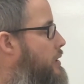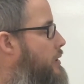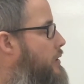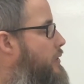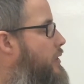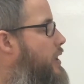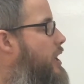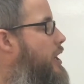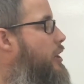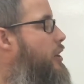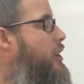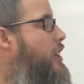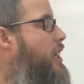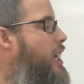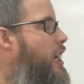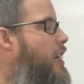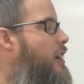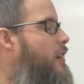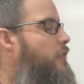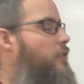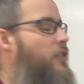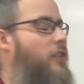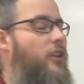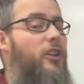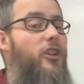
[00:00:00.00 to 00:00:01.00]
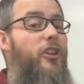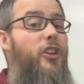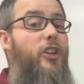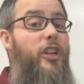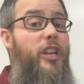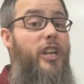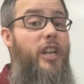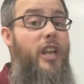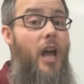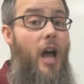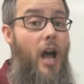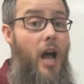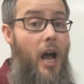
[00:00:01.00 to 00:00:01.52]
They are careful
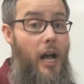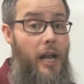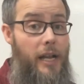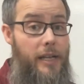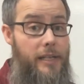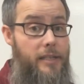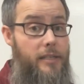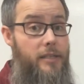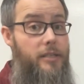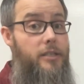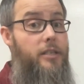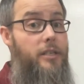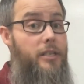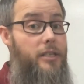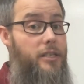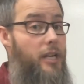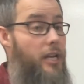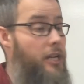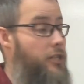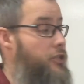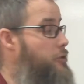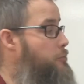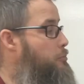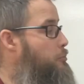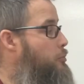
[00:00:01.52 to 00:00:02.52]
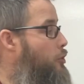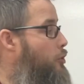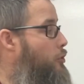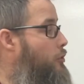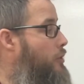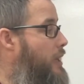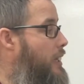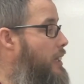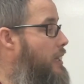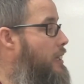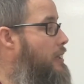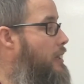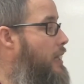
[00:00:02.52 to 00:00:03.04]
not to touch
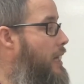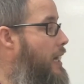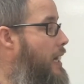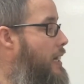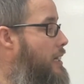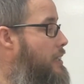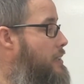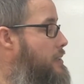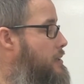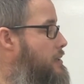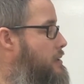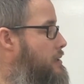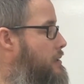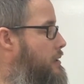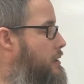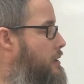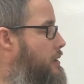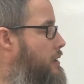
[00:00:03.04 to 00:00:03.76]
broken glass.